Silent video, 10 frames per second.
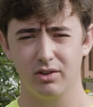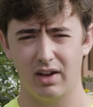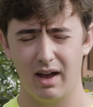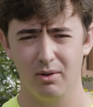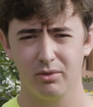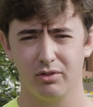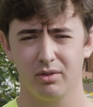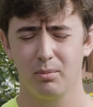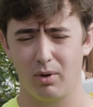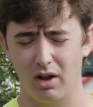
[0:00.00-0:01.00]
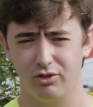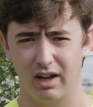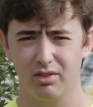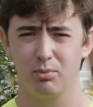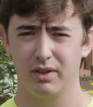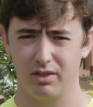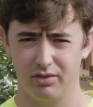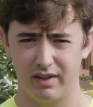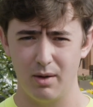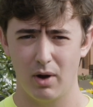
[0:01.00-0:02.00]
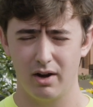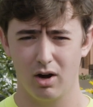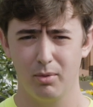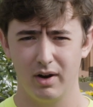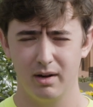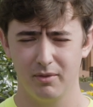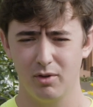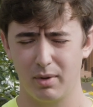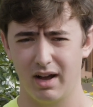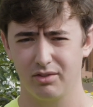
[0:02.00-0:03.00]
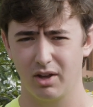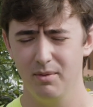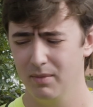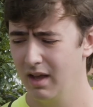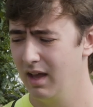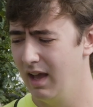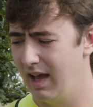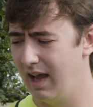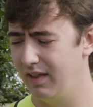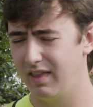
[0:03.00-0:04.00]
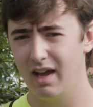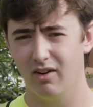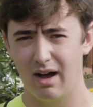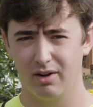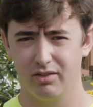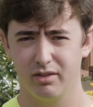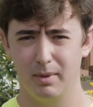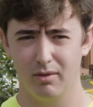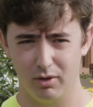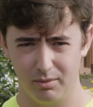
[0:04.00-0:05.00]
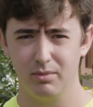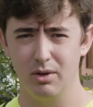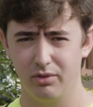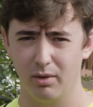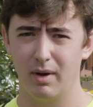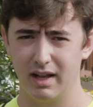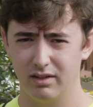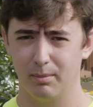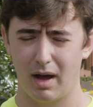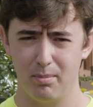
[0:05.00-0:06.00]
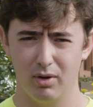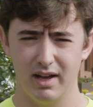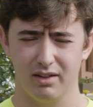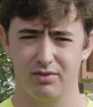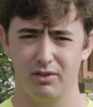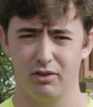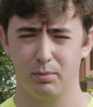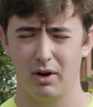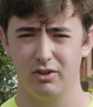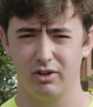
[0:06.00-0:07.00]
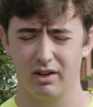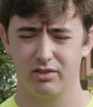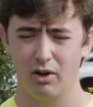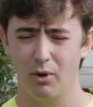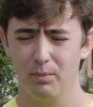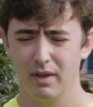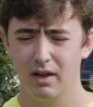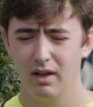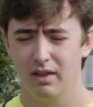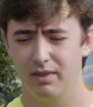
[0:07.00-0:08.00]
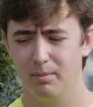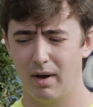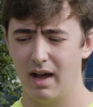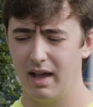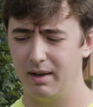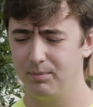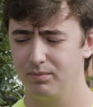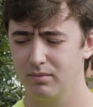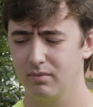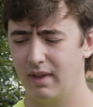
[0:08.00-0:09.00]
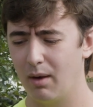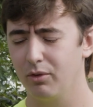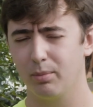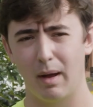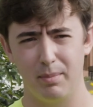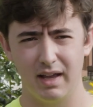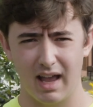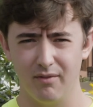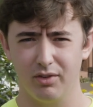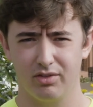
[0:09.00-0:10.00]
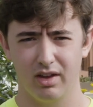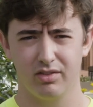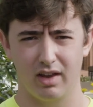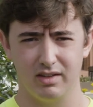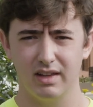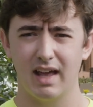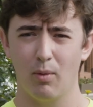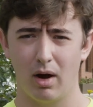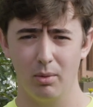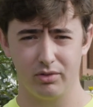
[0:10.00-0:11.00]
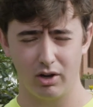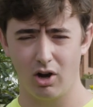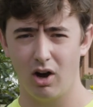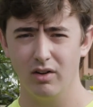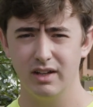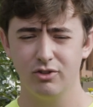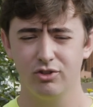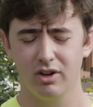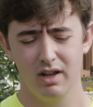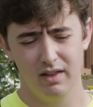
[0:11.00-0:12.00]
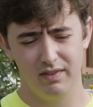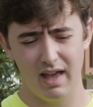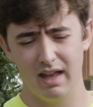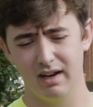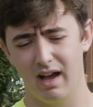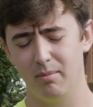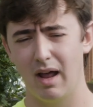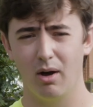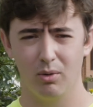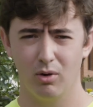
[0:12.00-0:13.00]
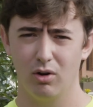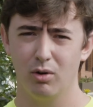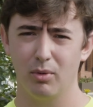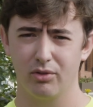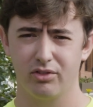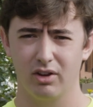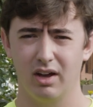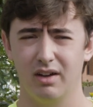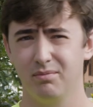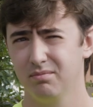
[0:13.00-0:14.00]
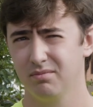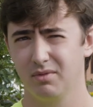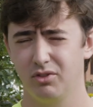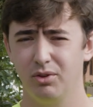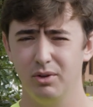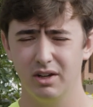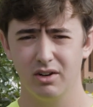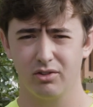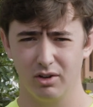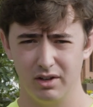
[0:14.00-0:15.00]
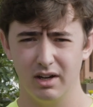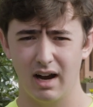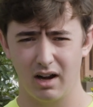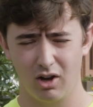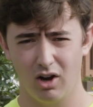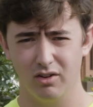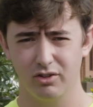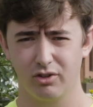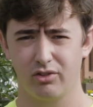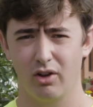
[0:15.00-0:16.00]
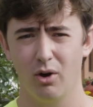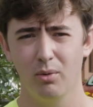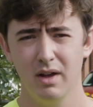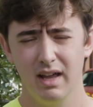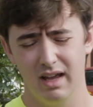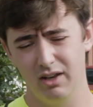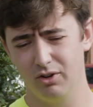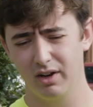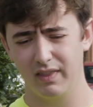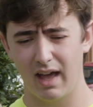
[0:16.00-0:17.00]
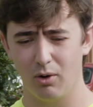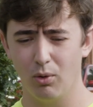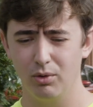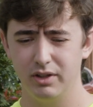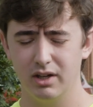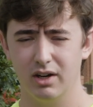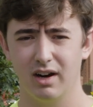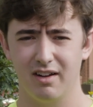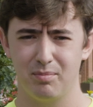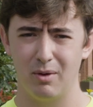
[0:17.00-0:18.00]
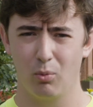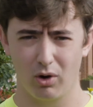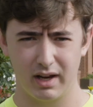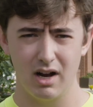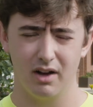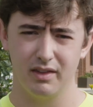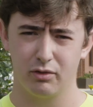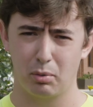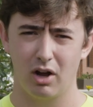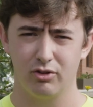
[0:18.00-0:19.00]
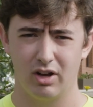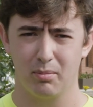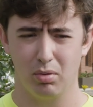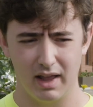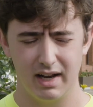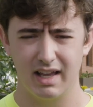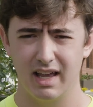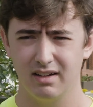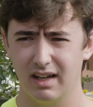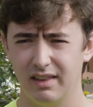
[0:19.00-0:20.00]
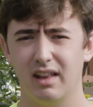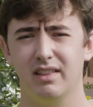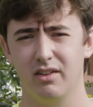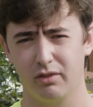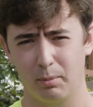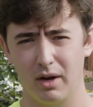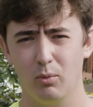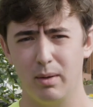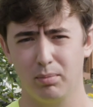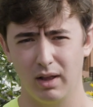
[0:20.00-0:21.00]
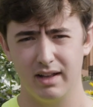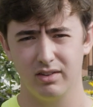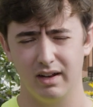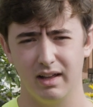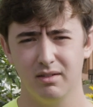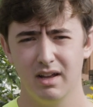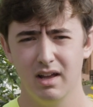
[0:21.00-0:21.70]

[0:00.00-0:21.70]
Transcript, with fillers: Towns project with the Statewide Arboretum of Nebraska. And they allowed us to be able to use the money to buy plants for this project. So my, that was my big emphasis. I did that while I was in college. Then I'm now almost uh, two years or a year out of college or so. And during that whole year, I've been working on this project, planning it, and then this spring we planted it.